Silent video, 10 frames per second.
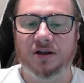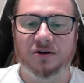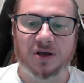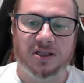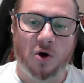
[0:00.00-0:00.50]

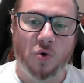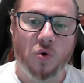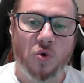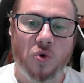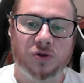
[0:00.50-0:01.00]
Look at
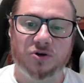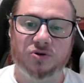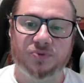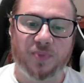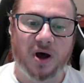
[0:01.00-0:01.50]
all
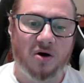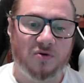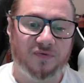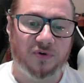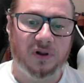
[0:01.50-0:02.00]
those
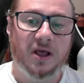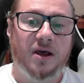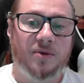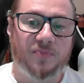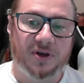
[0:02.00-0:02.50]
powerful
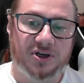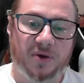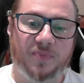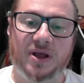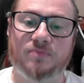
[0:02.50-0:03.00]

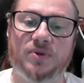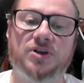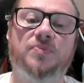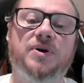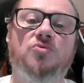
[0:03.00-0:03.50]
bishop and
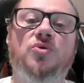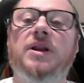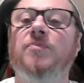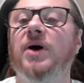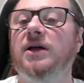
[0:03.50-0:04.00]
bishop and
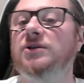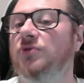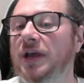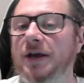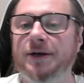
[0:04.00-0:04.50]
queen
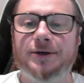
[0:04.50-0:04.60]
battery,